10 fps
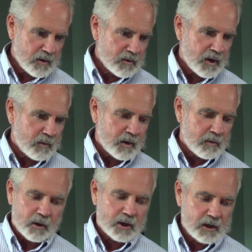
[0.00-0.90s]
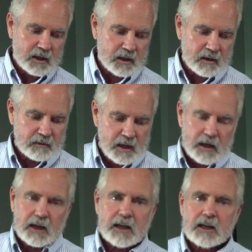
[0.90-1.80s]
that we were good
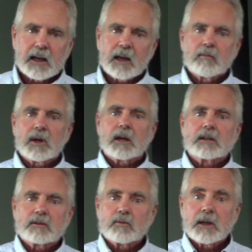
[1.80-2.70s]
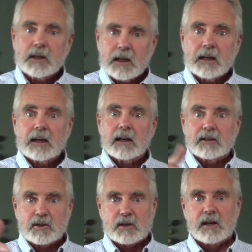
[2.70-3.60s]
enough. He came because we needed a
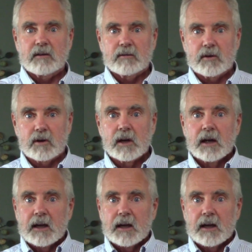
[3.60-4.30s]
Savior.